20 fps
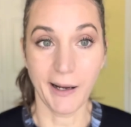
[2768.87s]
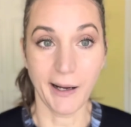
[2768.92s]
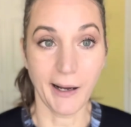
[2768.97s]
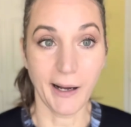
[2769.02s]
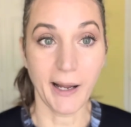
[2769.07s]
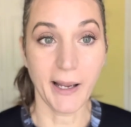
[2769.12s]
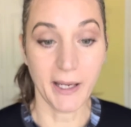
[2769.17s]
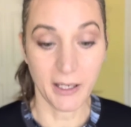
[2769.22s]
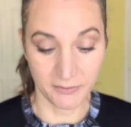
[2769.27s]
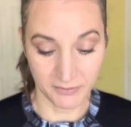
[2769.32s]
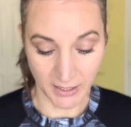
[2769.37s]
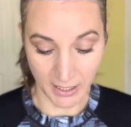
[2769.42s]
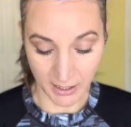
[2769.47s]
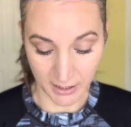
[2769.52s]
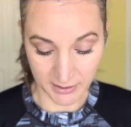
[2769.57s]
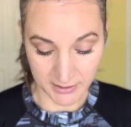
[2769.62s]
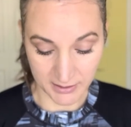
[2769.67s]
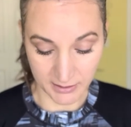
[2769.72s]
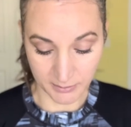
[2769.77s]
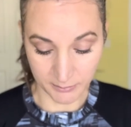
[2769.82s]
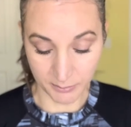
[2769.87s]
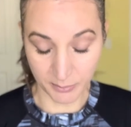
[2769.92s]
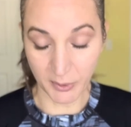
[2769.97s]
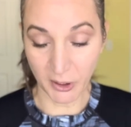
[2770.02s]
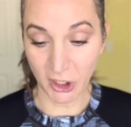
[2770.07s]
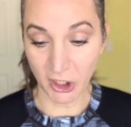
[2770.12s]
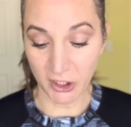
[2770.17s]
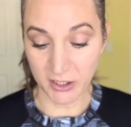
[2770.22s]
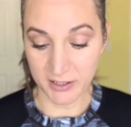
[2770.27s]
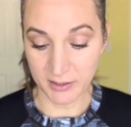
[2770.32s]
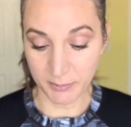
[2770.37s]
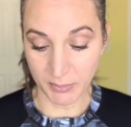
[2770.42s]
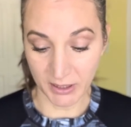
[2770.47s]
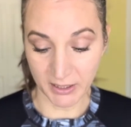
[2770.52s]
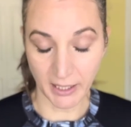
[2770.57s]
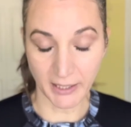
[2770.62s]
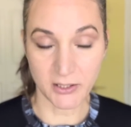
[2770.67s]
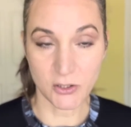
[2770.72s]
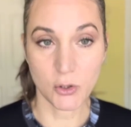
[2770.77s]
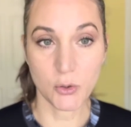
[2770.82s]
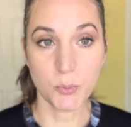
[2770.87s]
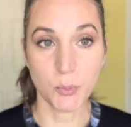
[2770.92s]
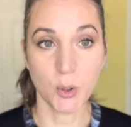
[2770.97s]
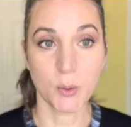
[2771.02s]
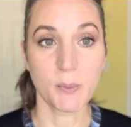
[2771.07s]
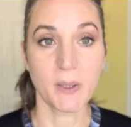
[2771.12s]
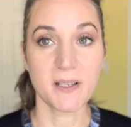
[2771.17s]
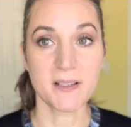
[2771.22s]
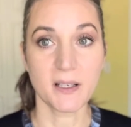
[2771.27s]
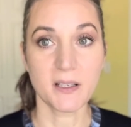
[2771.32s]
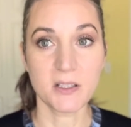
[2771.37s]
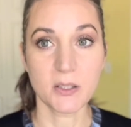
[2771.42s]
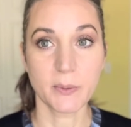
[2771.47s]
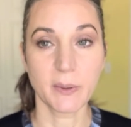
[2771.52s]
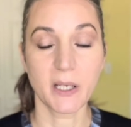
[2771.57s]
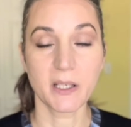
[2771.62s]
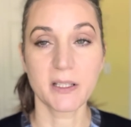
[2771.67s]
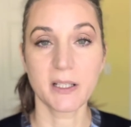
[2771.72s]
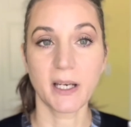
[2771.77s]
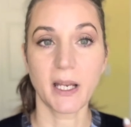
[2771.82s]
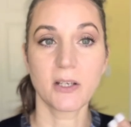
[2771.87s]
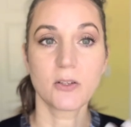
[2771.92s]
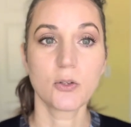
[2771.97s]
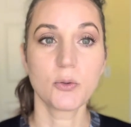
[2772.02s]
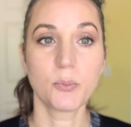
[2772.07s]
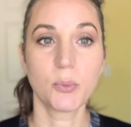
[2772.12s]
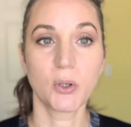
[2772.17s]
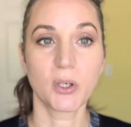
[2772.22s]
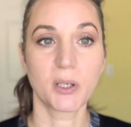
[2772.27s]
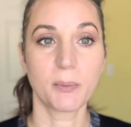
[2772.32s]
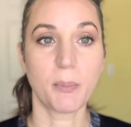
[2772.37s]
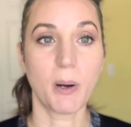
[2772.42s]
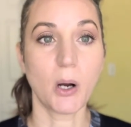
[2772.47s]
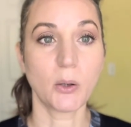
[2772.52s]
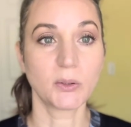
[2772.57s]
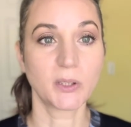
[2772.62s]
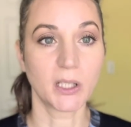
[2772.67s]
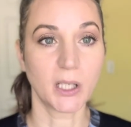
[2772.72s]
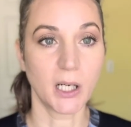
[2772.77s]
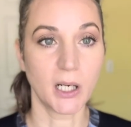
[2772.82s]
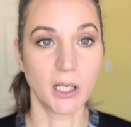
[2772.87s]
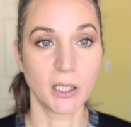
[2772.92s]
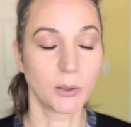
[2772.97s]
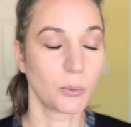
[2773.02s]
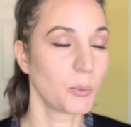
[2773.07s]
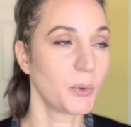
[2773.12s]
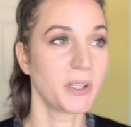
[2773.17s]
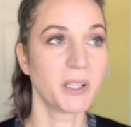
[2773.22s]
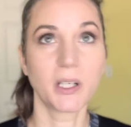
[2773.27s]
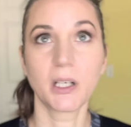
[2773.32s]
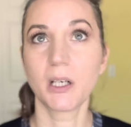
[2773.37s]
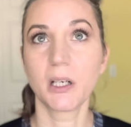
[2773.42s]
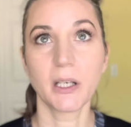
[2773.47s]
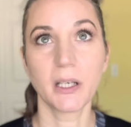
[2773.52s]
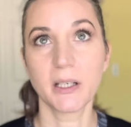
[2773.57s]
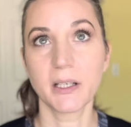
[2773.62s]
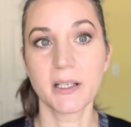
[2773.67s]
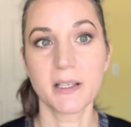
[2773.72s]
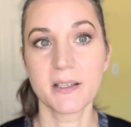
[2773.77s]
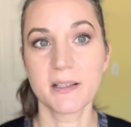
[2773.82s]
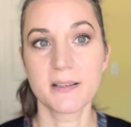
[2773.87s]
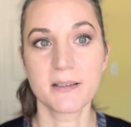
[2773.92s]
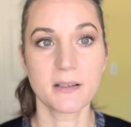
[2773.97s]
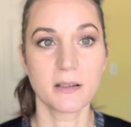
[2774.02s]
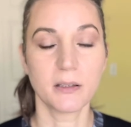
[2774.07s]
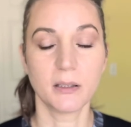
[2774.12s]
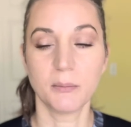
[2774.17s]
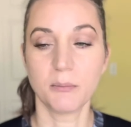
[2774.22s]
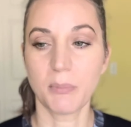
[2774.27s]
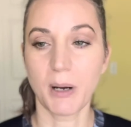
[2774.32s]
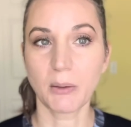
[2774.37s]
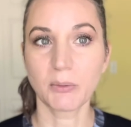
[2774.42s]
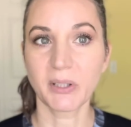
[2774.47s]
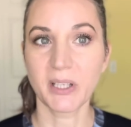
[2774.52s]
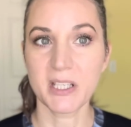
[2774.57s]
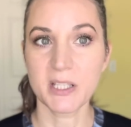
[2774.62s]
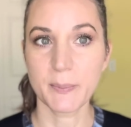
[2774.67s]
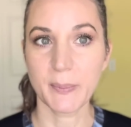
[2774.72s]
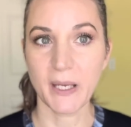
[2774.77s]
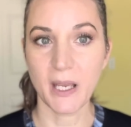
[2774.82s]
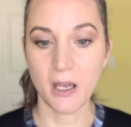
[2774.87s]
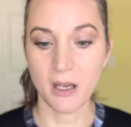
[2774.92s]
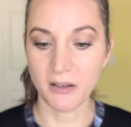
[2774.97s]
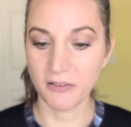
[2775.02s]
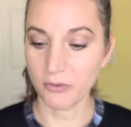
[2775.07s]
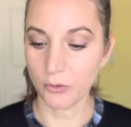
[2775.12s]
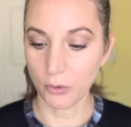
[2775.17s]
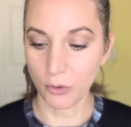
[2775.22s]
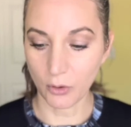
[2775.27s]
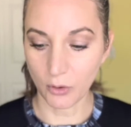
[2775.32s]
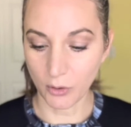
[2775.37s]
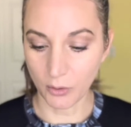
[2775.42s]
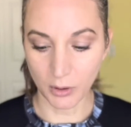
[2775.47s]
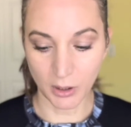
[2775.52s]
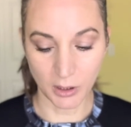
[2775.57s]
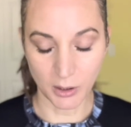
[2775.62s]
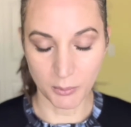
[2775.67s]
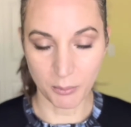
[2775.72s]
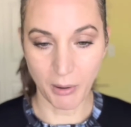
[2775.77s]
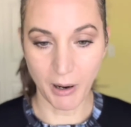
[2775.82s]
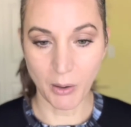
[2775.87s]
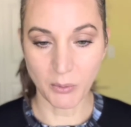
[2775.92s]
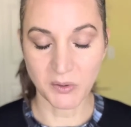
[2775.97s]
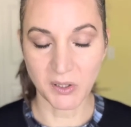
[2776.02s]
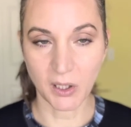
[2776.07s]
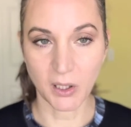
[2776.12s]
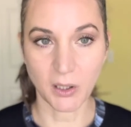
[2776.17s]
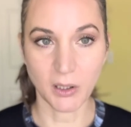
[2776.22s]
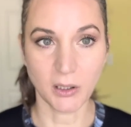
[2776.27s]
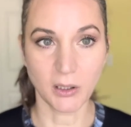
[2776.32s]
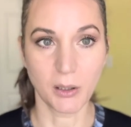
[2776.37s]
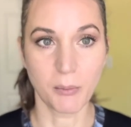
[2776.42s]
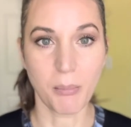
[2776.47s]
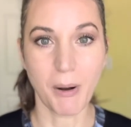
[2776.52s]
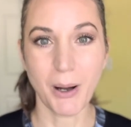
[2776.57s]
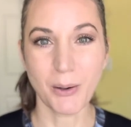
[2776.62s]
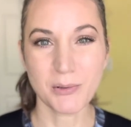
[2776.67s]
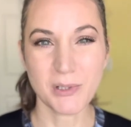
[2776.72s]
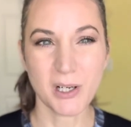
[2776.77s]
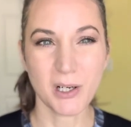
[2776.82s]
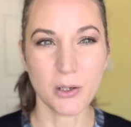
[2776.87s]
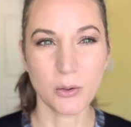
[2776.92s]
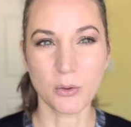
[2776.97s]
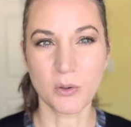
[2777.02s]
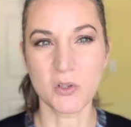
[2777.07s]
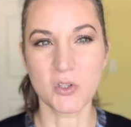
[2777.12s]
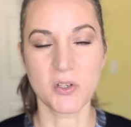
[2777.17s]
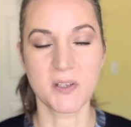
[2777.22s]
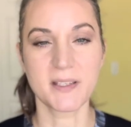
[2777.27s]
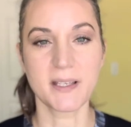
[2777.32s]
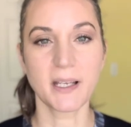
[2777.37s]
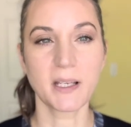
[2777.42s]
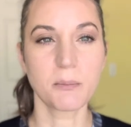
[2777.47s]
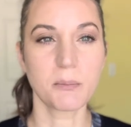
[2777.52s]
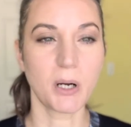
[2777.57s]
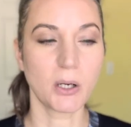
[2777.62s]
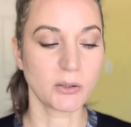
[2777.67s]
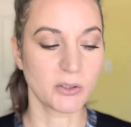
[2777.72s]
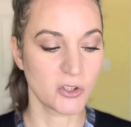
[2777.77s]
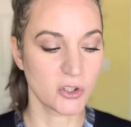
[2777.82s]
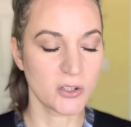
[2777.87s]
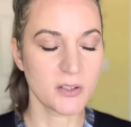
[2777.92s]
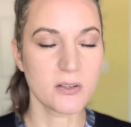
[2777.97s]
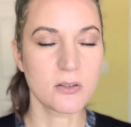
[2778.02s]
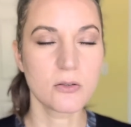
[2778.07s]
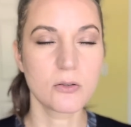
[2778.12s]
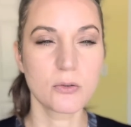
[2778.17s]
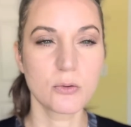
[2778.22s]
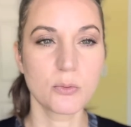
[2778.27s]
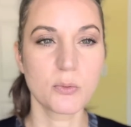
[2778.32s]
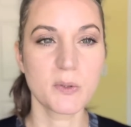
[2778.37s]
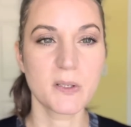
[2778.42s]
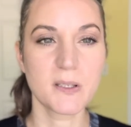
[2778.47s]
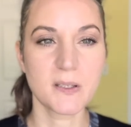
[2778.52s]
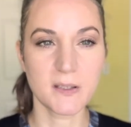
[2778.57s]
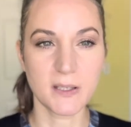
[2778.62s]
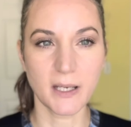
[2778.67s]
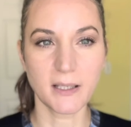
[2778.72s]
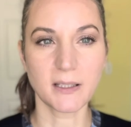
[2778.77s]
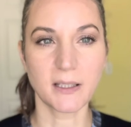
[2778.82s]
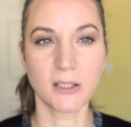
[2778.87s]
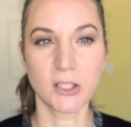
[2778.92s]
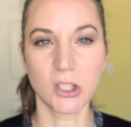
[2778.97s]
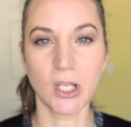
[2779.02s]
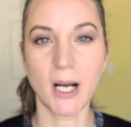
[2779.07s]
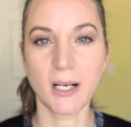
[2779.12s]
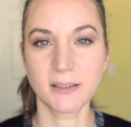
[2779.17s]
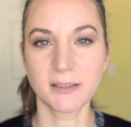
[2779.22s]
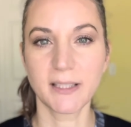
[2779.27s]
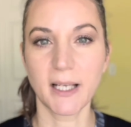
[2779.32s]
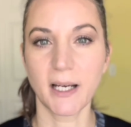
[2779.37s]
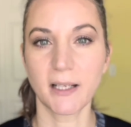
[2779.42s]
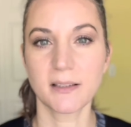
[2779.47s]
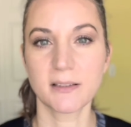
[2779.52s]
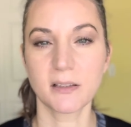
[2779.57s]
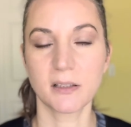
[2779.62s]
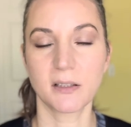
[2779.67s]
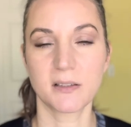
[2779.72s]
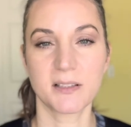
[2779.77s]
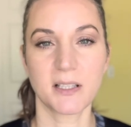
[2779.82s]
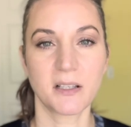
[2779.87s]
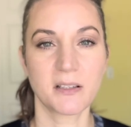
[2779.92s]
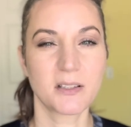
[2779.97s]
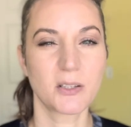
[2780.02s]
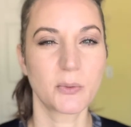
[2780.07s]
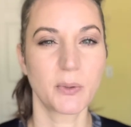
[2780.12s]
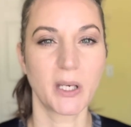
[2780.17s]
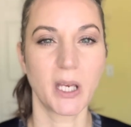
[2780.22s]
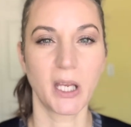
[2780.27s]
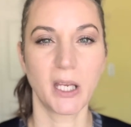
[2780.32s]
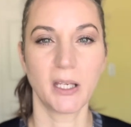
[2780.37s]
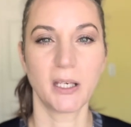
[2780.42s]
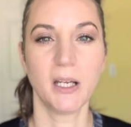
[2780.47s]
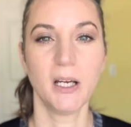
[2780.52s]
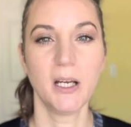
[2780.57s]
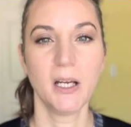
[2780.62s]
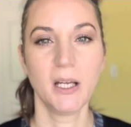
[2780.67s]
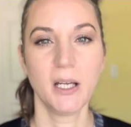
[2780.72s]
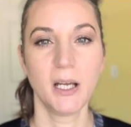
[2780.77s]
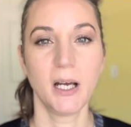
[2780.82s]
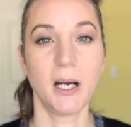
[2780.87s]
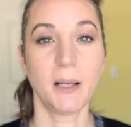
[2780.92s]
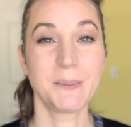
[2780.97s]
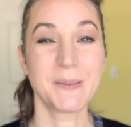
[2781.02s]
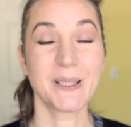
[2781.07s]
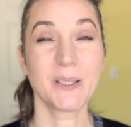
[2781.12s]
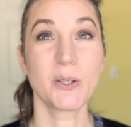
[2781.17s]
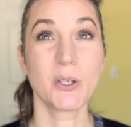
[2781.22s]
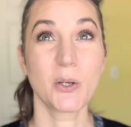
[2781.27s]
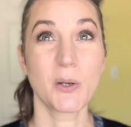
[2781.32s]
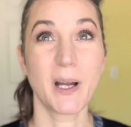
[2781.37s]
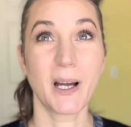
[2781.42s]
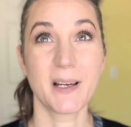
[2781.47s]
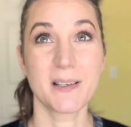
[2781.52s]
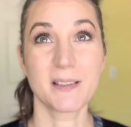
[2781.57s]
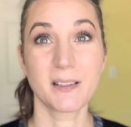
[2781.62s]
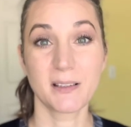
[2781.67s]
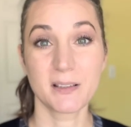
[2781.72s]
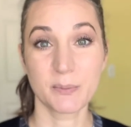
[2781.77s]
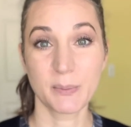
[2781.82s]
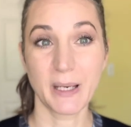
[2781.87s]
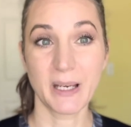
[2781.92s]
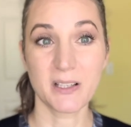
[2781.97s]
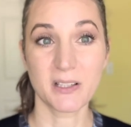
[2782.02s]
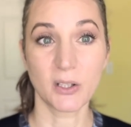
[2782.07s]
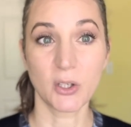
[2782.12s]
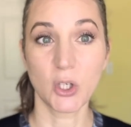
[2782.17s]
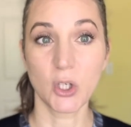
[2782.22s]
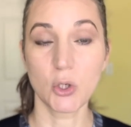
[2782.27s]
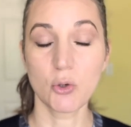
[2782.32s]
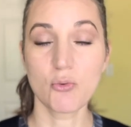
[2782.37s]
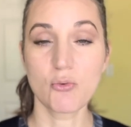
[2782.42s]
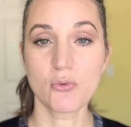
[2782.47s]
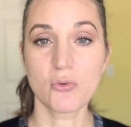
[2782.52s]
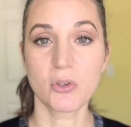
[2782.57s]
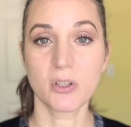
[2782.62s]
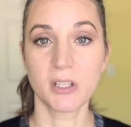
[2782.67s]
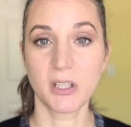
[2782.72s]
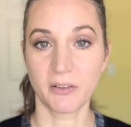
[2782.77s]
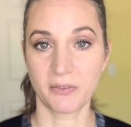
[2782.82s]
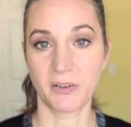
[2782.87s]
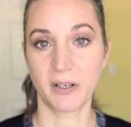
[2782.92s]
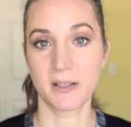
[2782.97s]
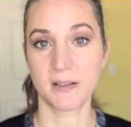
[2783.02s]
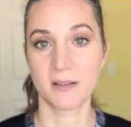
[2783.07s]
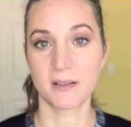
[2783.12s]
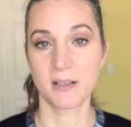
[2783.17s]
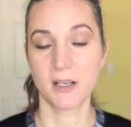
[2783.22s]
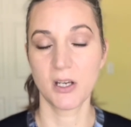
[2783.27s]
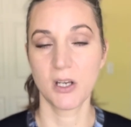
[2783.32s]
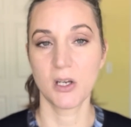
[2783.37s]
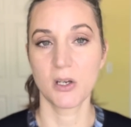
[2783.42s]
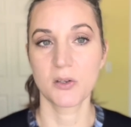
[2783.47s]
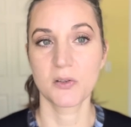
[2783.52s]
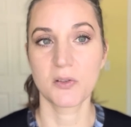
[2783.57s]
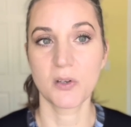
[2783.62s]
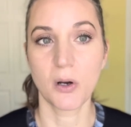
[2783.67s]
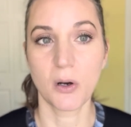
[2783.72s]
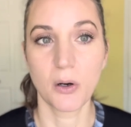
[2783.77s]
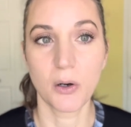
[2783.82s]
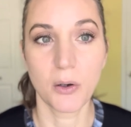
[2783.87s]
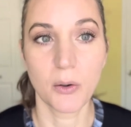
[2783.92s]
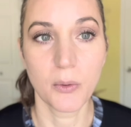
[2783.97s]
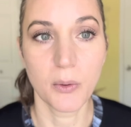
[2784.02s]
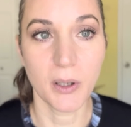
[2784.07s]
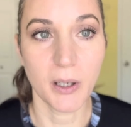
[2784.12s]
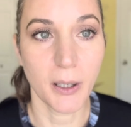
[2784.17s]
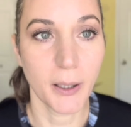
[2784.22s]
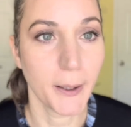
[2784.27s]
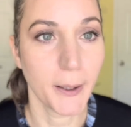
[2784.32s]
I have not burnt, but I do put my sunscreen on, then I do put a powder on, whether it is powder SPF or powder or just setting powder, just to set and lock that sunscreen in. I'm telling you guys, this makes a huge difference. So